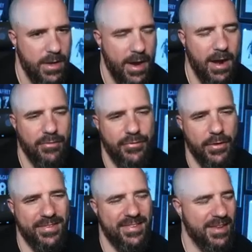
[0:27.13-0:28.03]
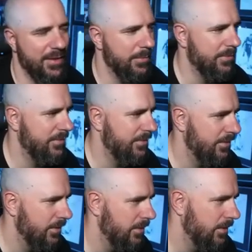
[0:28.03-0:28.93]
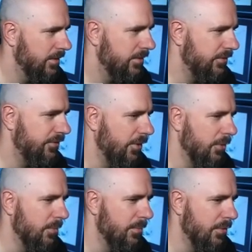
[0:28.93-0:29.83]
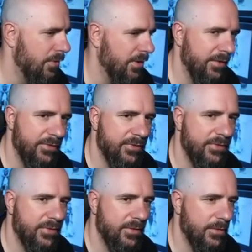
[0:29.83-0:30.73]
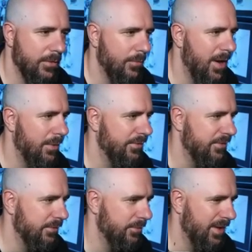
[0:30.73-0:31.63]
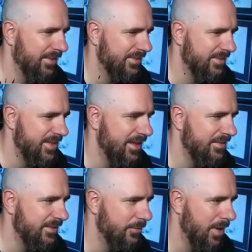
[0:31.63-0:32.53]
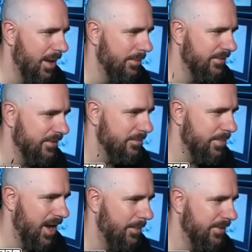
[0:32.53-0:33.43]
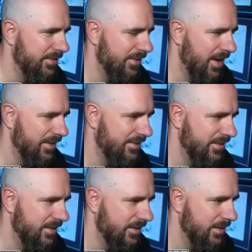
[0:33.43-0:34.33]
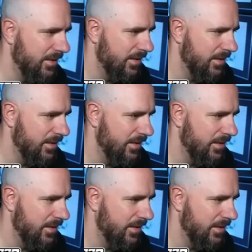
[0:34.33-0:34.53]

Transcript: All right, Phil Simms, Joe Morris, wide receivers. We got Stacy Robinson, Bobby Johnson.